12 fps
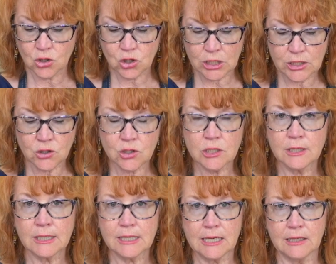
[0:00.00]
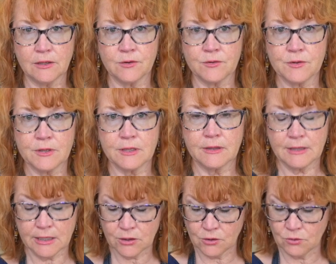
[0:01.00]
changing the colors
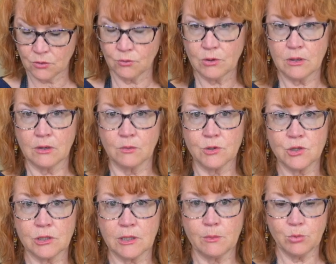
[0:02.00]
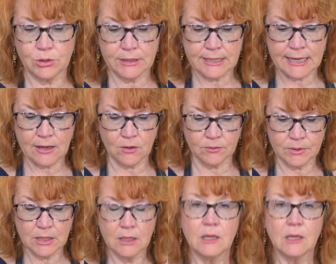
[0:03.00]
that you originally put down,